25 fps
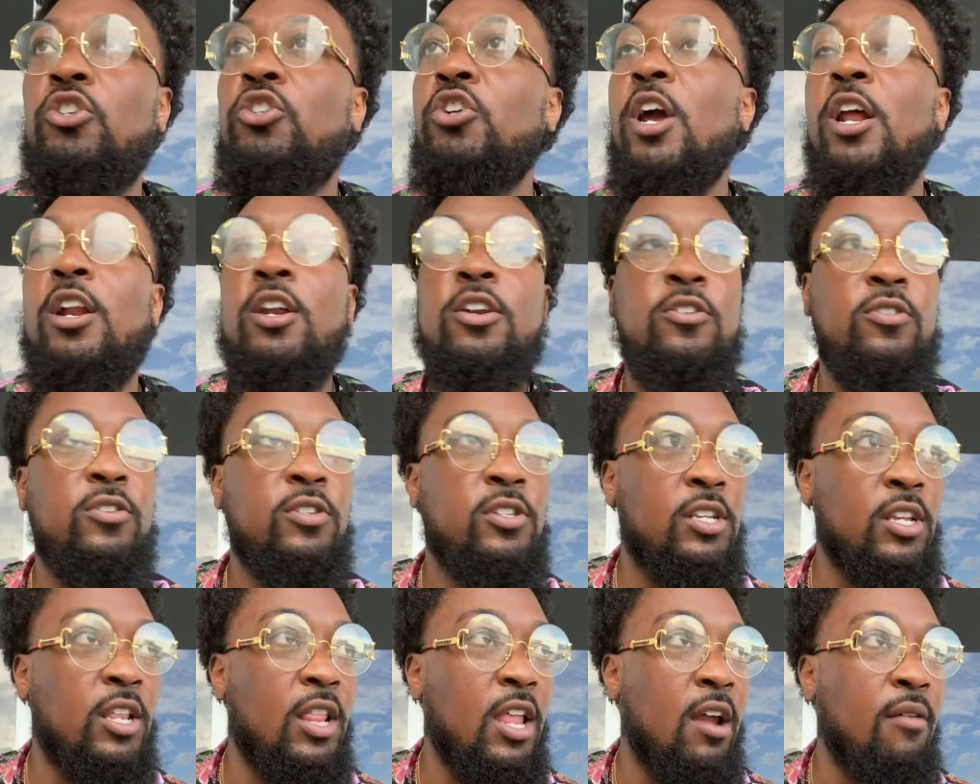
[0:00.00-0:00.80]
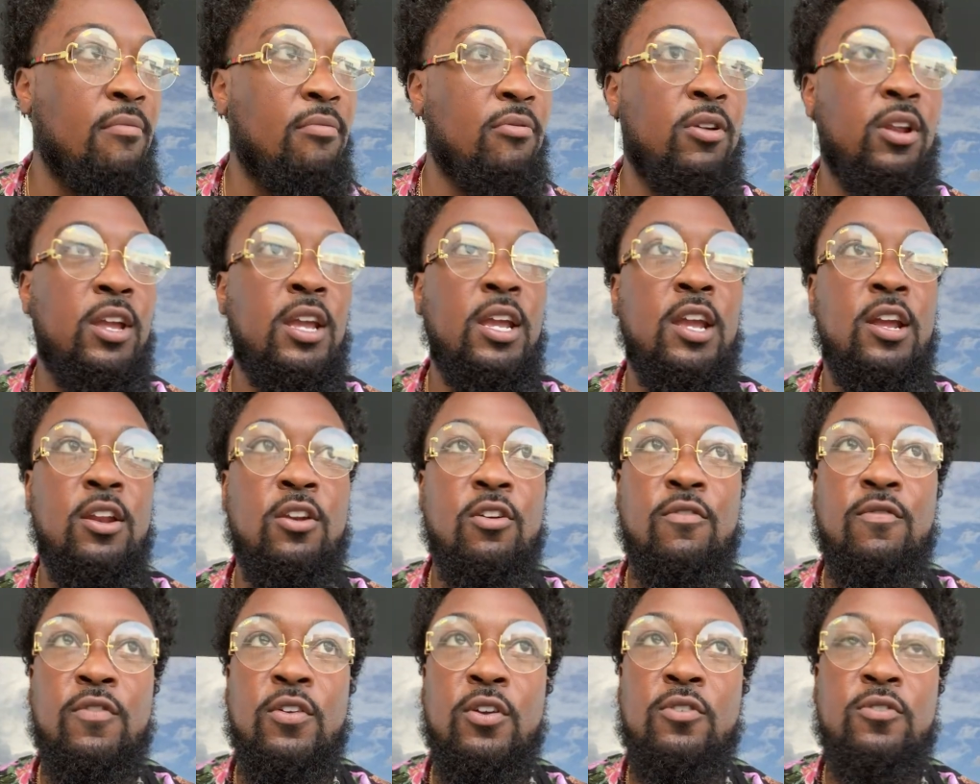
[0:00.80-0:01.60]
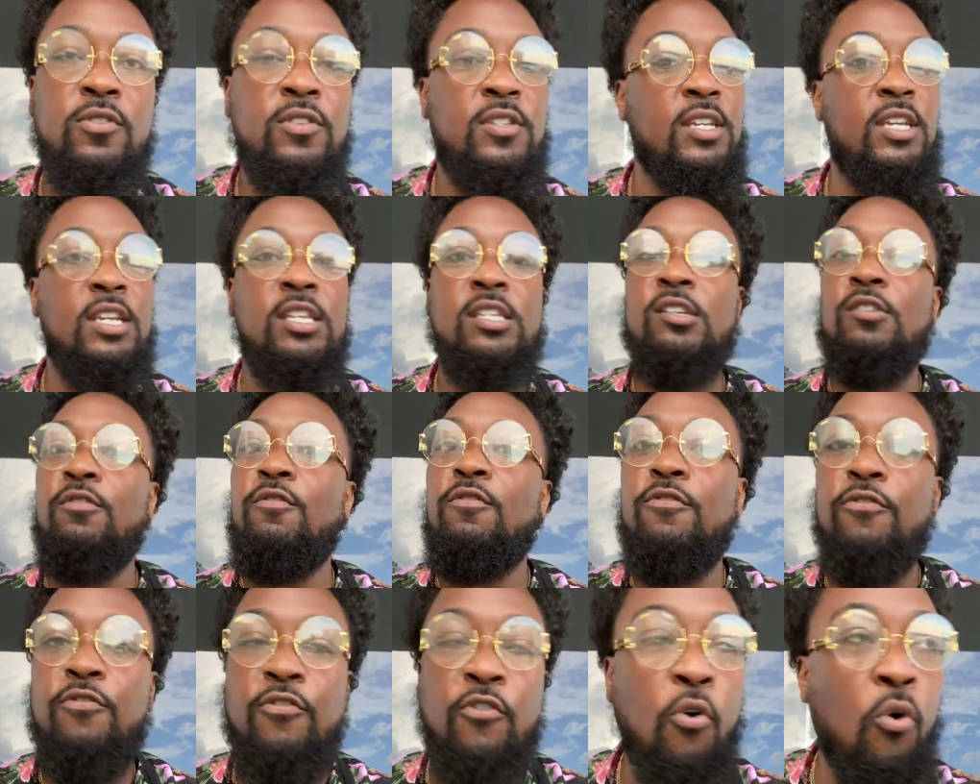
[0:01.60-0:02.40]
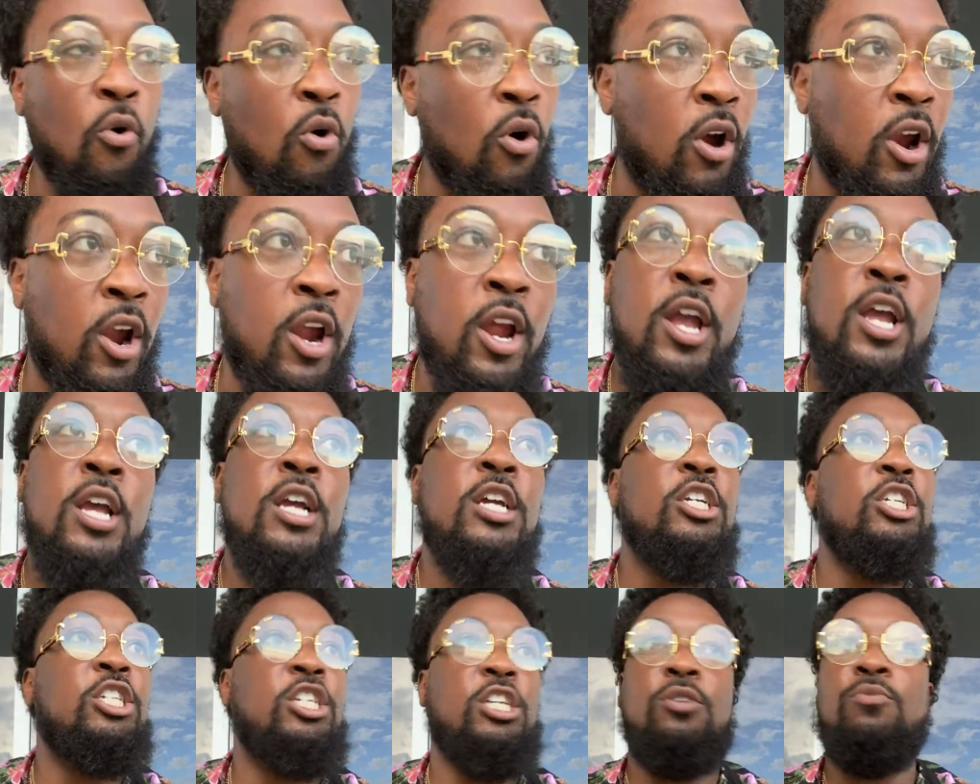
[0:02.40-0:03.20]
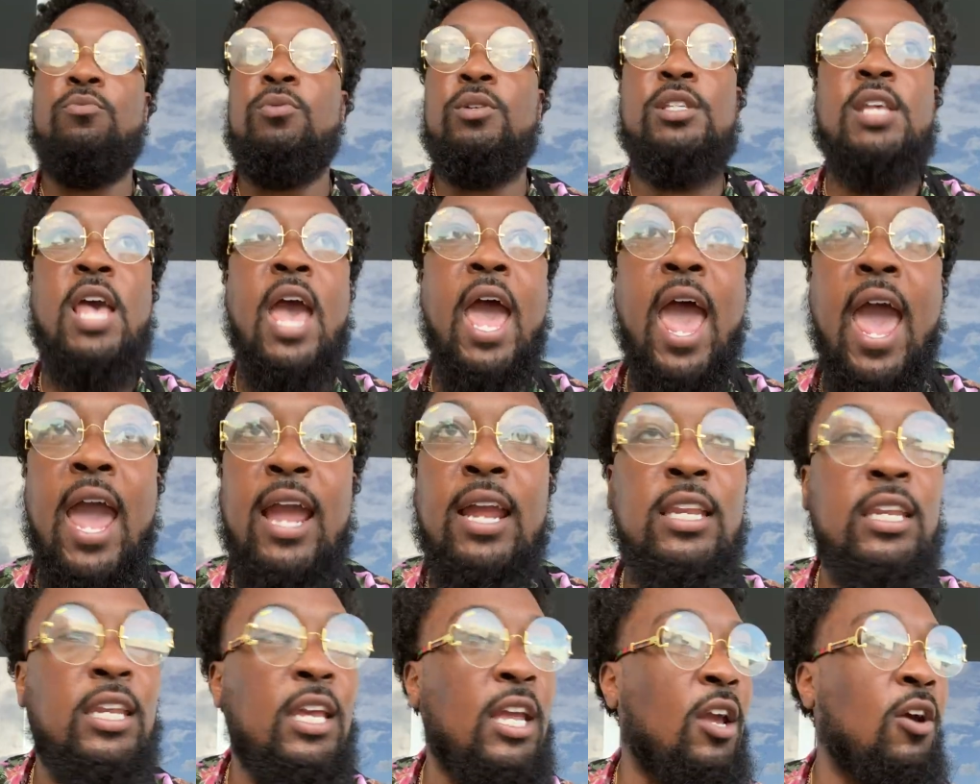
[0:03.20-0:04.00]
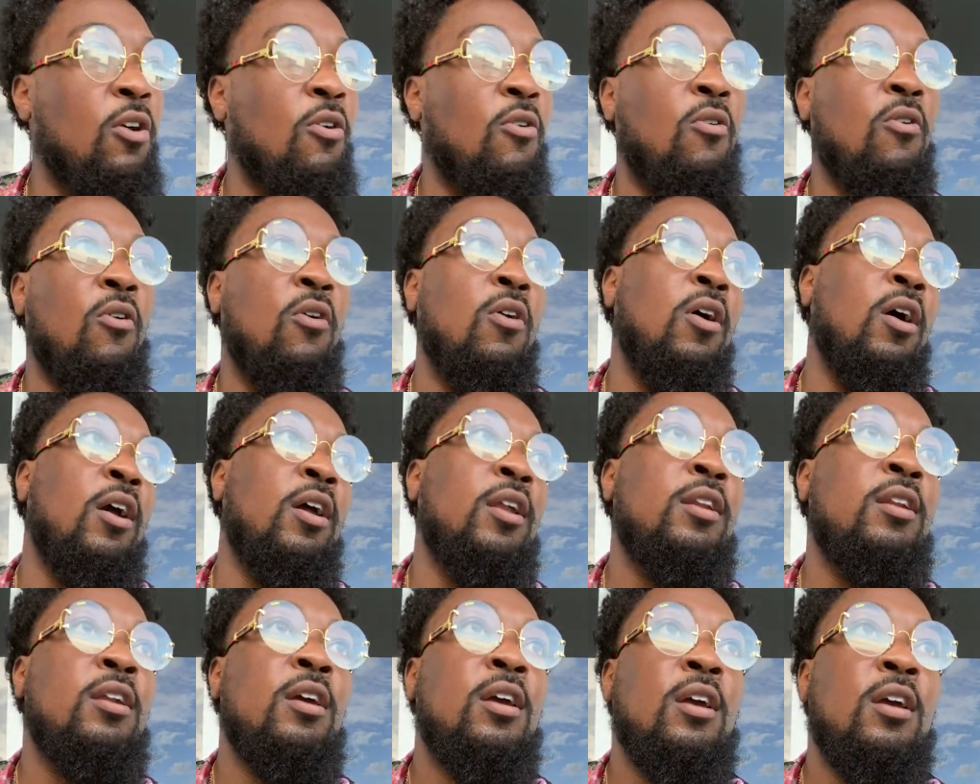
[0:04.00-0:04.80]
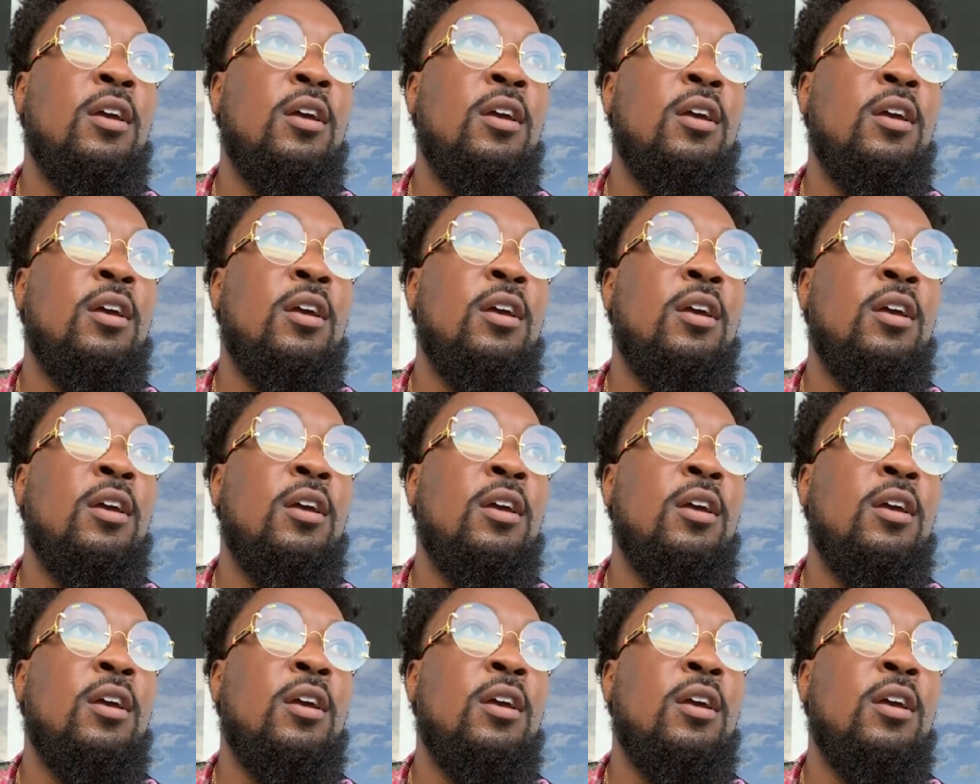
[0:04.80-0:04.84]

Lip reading: trying to do celebrity interviews. Season 4, she was acting on,